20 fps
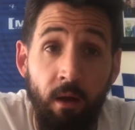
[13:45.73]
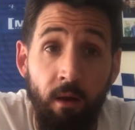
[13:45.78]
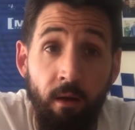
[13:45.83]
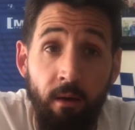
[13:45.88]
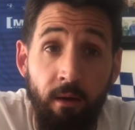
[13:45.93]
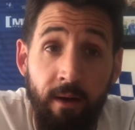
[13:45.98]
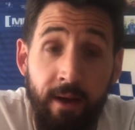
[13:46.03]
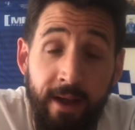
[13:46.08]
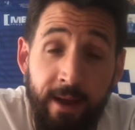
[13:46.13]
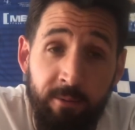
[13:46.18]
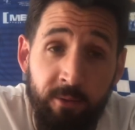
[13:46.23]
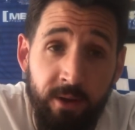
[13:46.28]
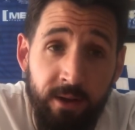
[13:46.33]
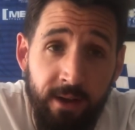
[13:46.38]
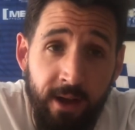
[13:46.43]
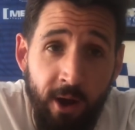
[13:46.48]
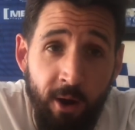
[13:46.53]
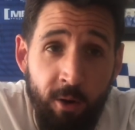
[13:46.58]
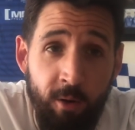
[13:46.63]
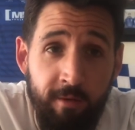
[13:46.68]
I am going
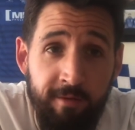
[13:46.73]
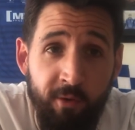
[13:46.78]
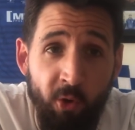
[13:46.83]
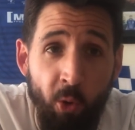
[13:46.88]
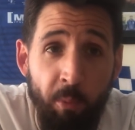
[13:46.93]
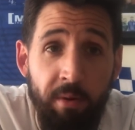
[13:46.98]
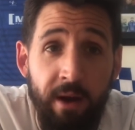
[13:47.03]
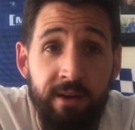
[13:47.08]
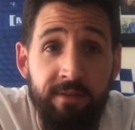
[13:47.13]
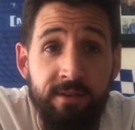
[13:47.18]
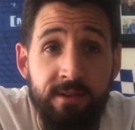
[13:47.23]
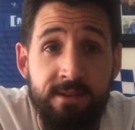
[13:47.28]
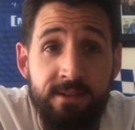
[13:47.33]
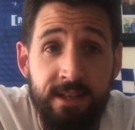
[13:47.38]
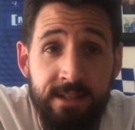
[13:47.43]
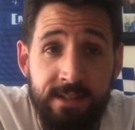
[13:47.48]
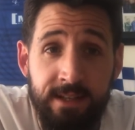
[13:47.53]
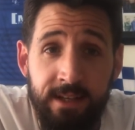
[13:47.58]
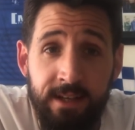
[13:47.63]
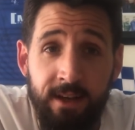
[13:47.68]
to go for Bradford
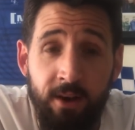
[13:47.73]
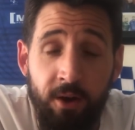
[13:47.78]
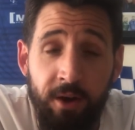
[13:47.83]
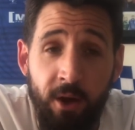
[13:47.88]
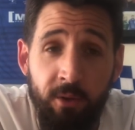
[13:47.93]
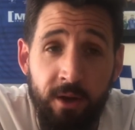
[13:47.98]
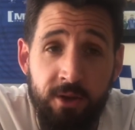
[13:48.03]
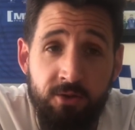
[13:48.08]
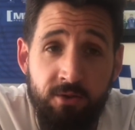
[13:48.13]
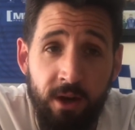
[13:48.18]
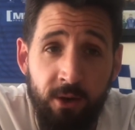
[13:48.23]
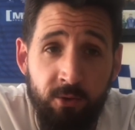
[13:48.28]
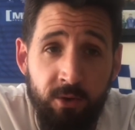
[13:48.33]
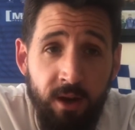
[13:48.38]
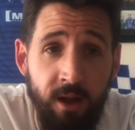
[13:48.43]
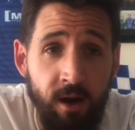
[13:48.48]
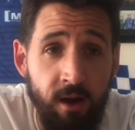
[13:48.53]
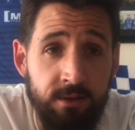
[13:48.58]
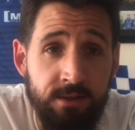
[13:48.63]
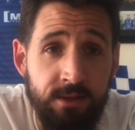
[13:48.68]
City. I know they struggled
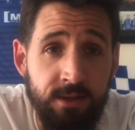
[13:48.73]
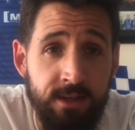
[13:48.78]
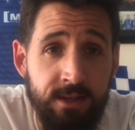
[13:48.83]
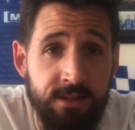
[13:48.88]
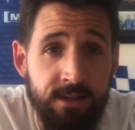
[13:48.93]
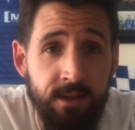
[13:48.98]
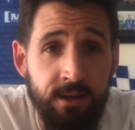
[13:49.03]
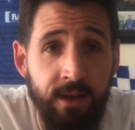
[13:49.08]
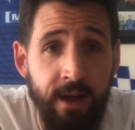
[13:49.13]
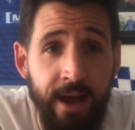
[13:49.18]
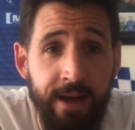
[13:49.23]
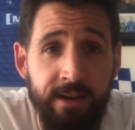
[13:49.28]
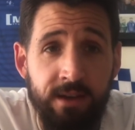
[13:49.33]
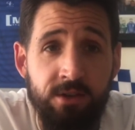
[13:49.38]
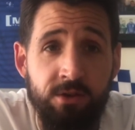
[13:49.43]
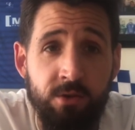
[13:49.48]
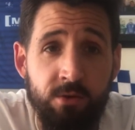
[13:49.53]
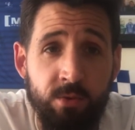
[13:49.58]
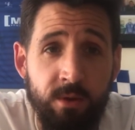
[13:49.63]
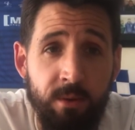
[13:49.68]
last season, had
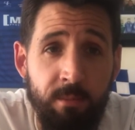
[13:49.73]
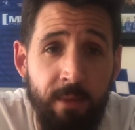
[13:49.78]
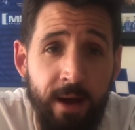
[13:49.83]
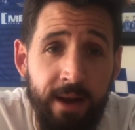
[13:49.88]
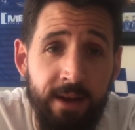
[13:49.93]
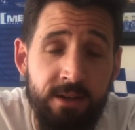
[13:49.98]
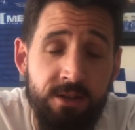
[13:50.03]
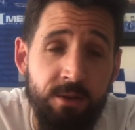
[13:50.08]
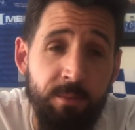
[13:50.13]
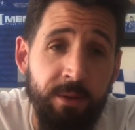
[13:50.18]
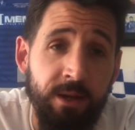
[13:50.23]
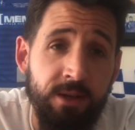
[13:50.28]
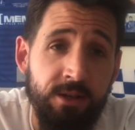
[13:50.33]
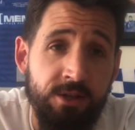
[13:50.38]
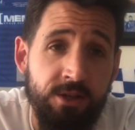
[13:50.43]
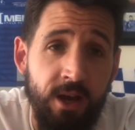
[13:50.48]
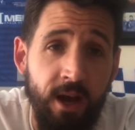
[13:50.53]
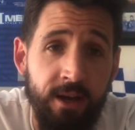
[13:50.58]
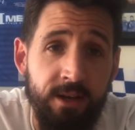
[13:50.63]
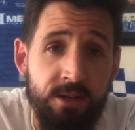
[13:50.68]
issues with the manager being
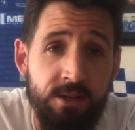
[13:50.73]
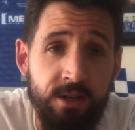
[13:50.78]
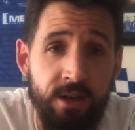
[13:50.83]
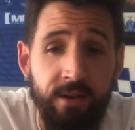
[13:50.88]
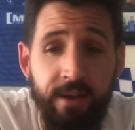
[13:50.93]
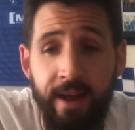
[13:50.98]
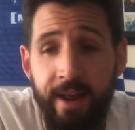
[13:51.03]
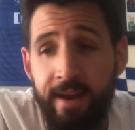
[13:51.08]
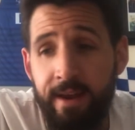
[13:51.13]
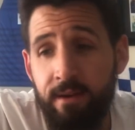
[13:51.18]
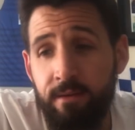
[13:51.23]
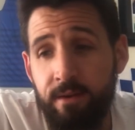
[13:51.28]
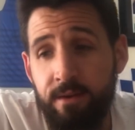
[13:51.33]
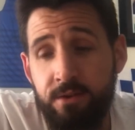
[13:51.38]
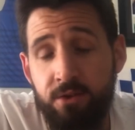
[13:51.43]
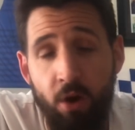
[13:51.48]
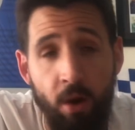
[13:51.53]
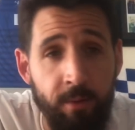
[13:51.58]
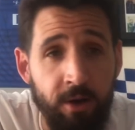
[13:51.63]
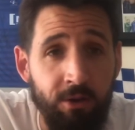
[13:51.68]
changed, and then
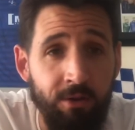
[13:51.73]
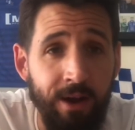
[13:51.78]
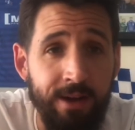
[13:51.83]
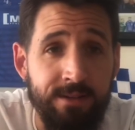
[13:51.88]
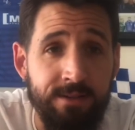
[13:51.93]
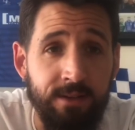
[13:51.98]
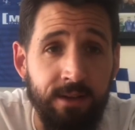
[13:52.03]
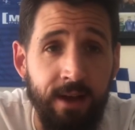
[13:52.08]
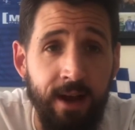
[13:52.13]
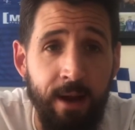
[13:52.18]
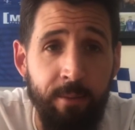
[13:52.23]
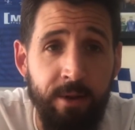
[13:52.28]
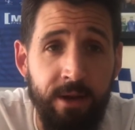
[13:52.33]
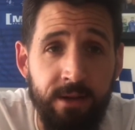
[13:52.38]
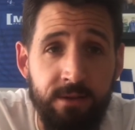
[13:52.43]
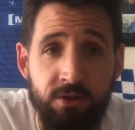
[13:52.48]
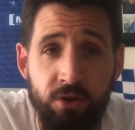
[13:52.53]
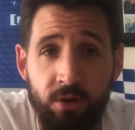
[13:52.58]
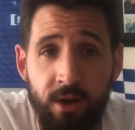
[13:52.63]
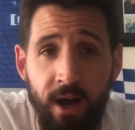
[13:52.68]
Simon Grayson come
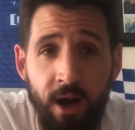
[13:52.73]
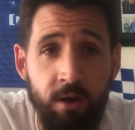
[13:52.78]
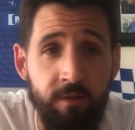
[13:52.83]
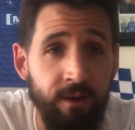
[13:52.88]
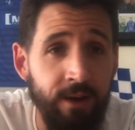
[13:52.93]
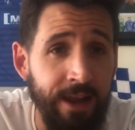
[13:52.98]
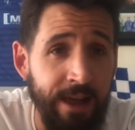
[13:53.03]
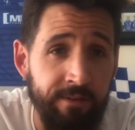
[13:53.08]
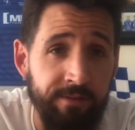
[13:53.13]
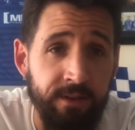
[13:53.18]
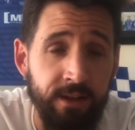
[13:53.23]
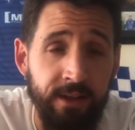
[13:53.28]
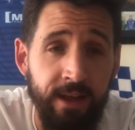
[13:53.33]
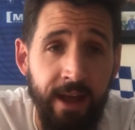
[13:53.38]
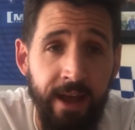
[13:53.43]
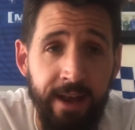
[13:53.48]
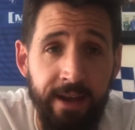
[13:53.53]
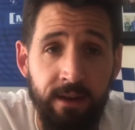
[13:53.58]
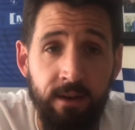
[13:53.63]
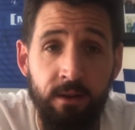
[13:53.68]
in, took over, left
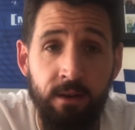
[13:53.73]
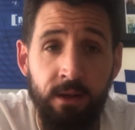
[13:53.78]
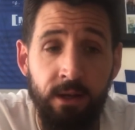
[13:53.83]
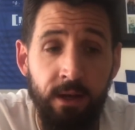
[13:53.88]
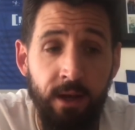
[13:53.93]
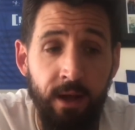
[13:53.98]
again.